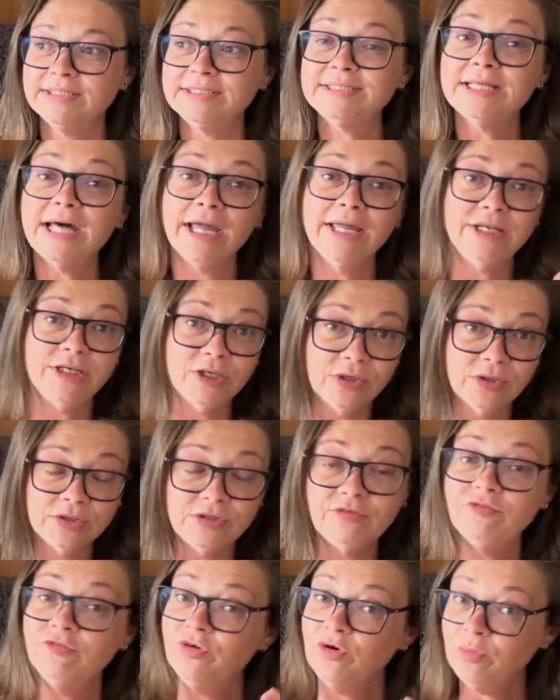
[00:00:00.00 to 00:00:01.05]
side note
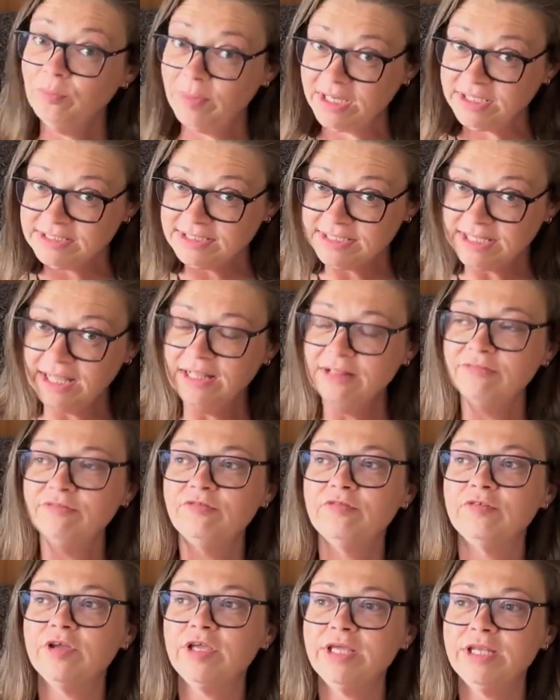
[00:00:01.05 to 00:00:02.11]
for myself,
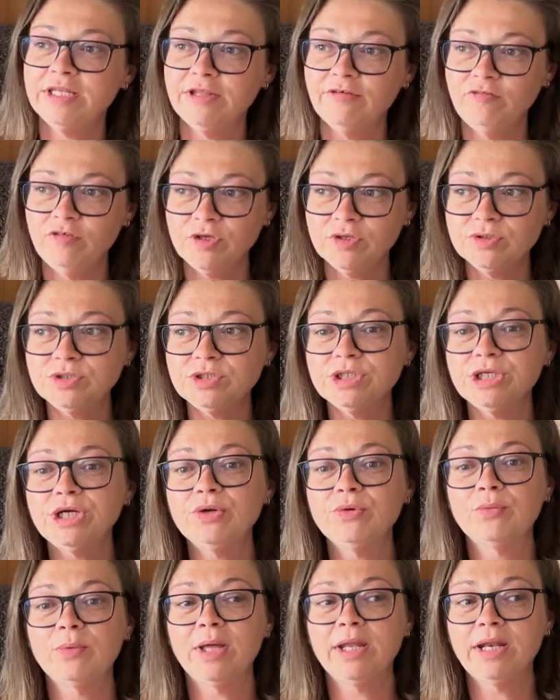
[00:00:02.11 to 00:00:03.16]
in the future
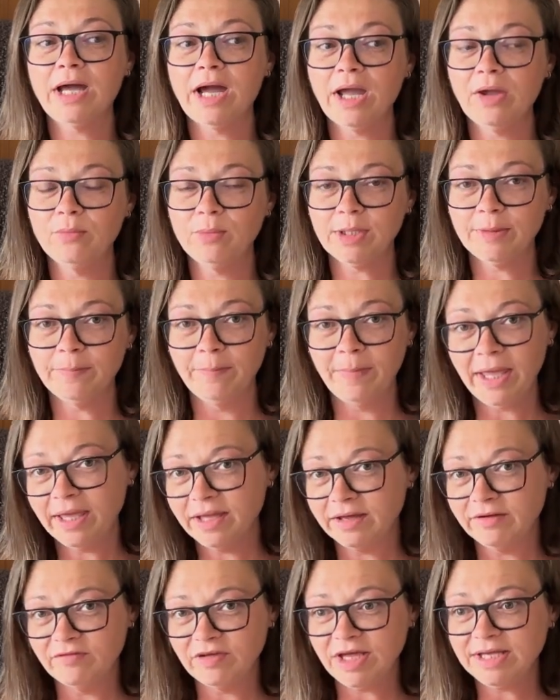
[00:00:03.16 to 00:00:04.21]
when I will make
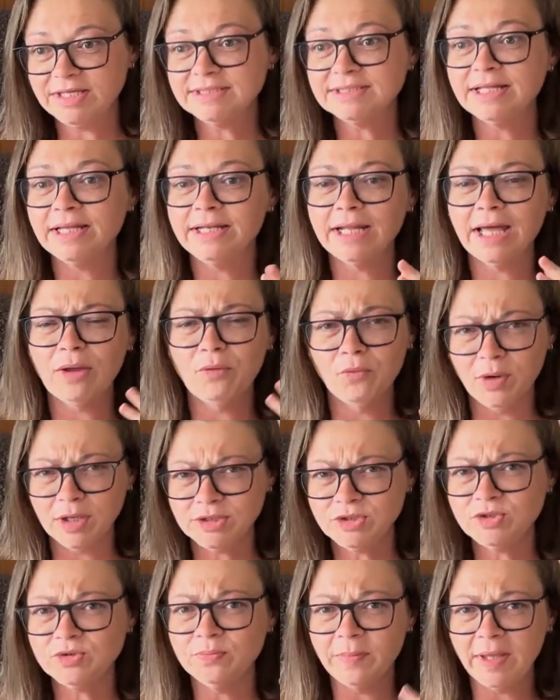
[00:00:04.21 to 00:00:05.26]
a vest and I want
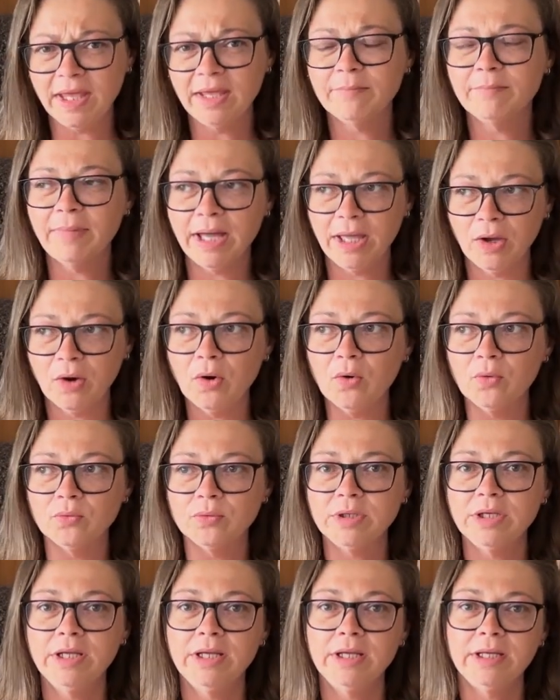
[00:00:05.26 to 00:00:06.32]
to make my own